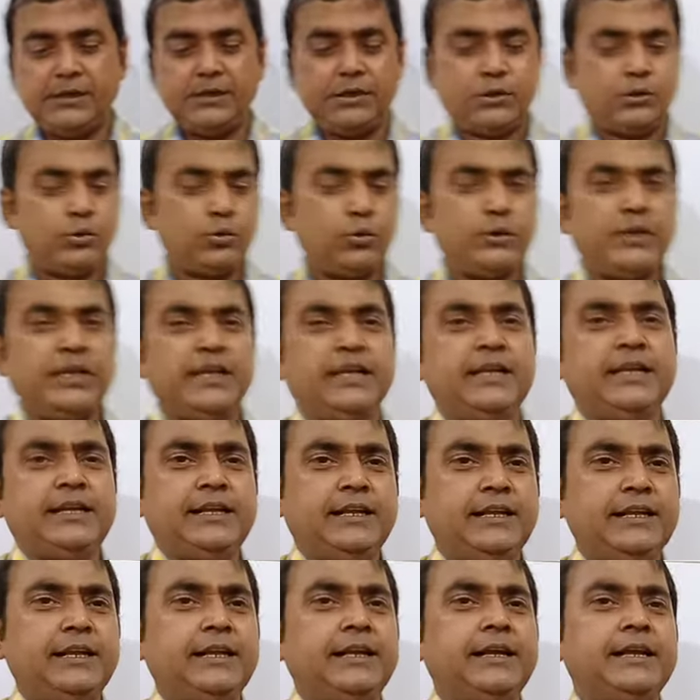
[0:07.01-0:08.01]

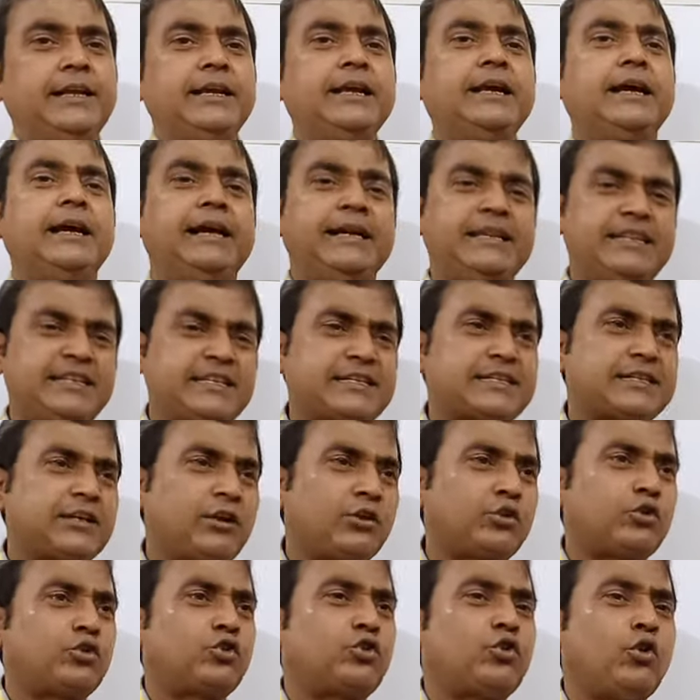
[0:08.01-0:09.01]
Today it is
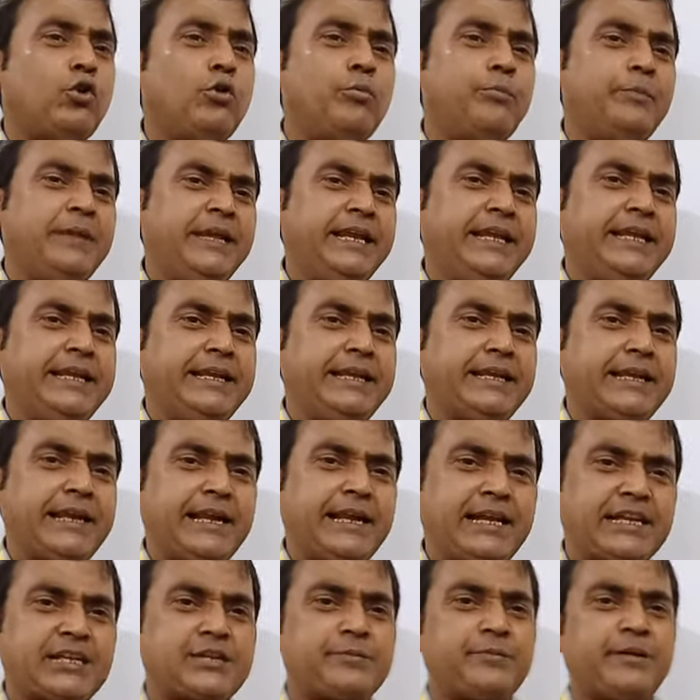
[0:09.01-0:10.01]
Saptomi
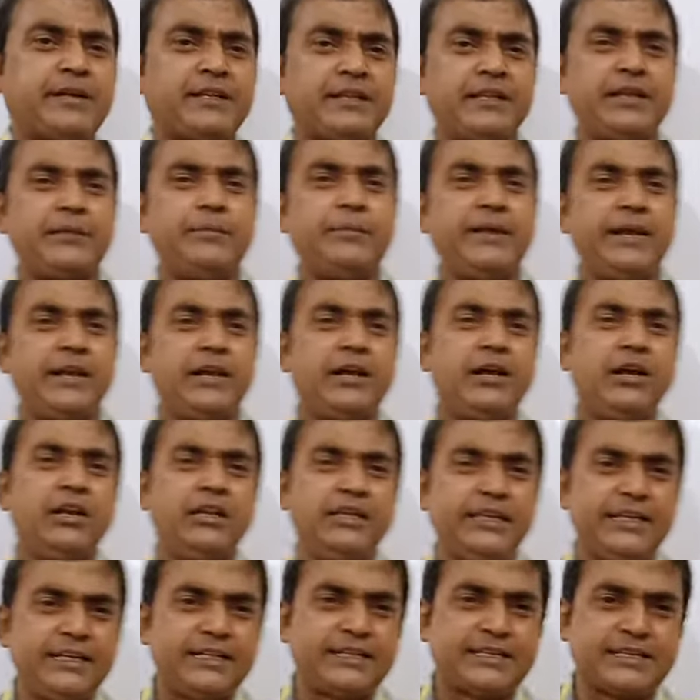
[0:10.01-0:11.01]
as per the
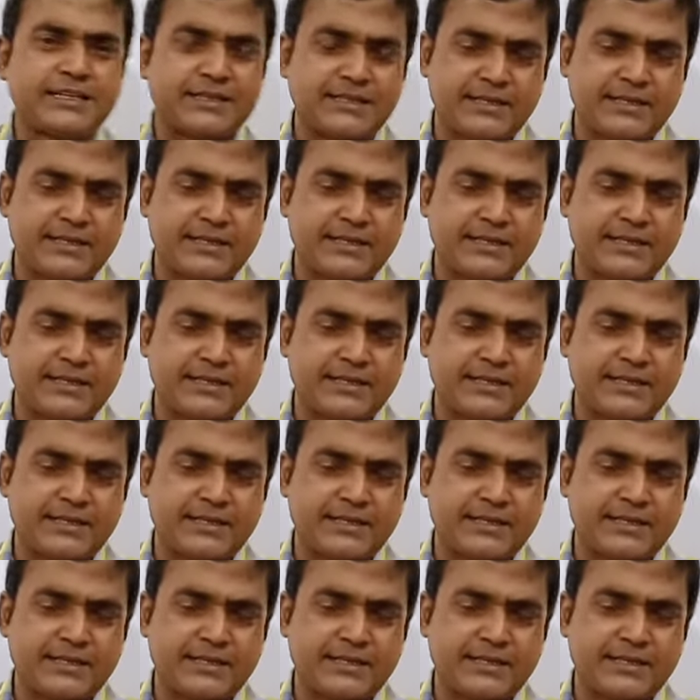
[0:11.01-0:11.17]
Bengalis.